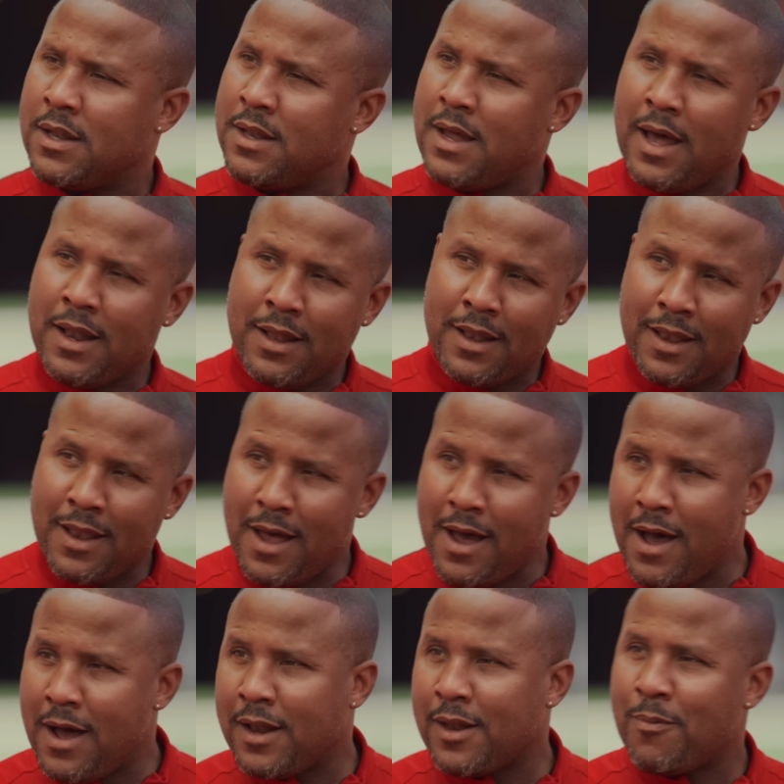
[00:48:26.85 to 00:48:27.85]
Not a
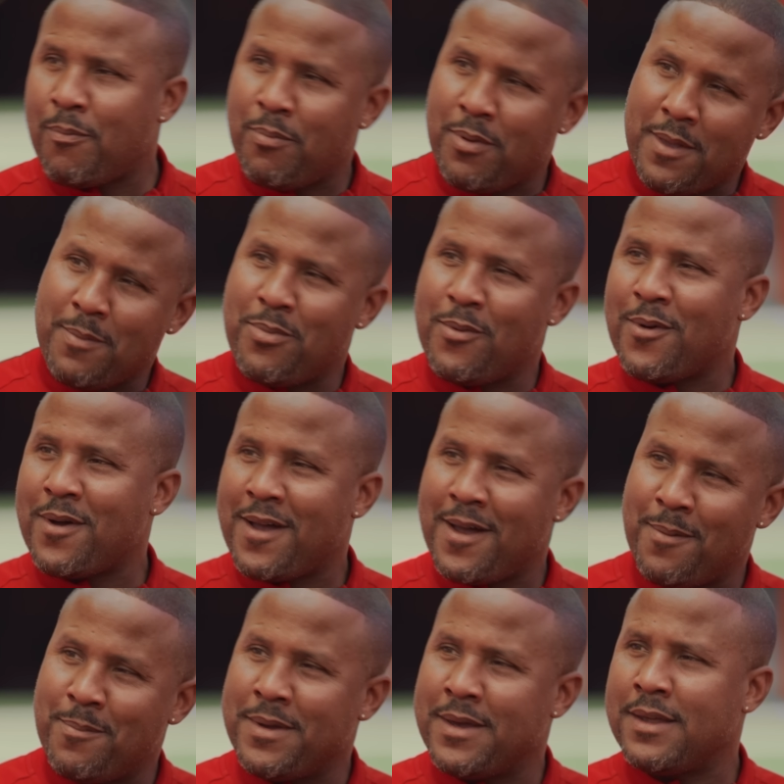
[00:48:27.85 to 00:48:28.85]
lot of people
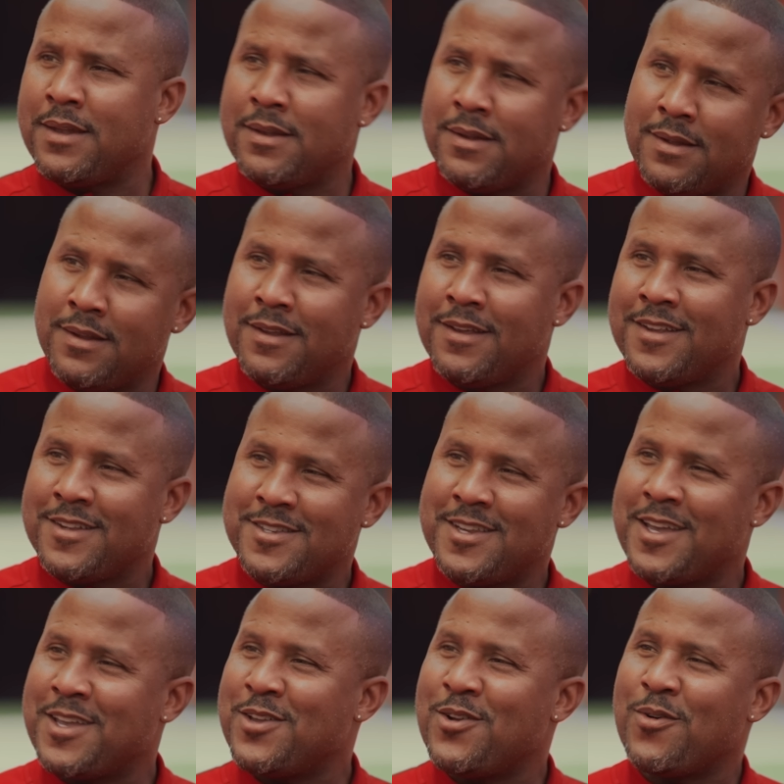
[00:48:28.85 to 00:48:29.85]
come in
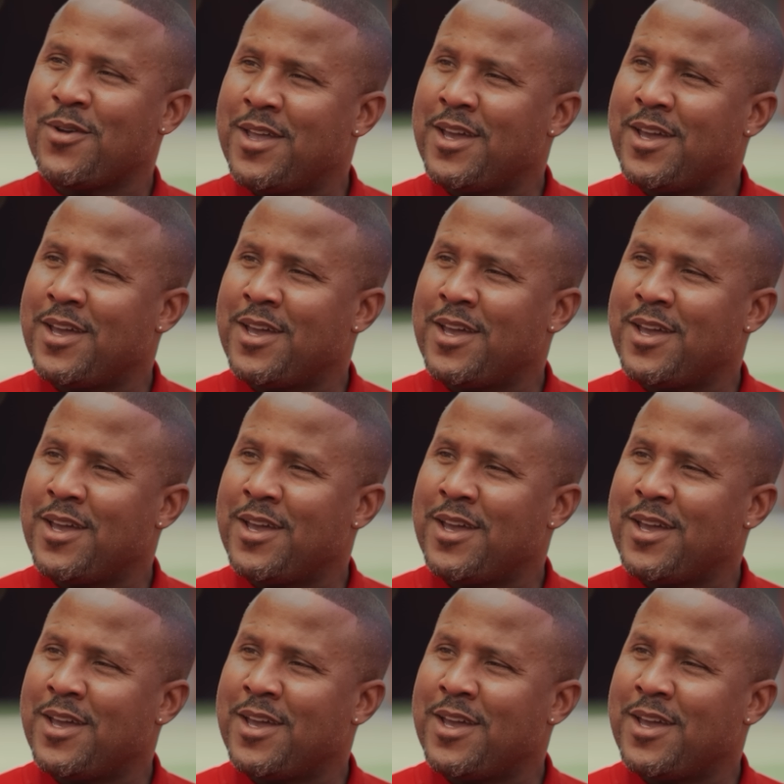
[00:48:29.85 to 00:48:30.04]
saying you don't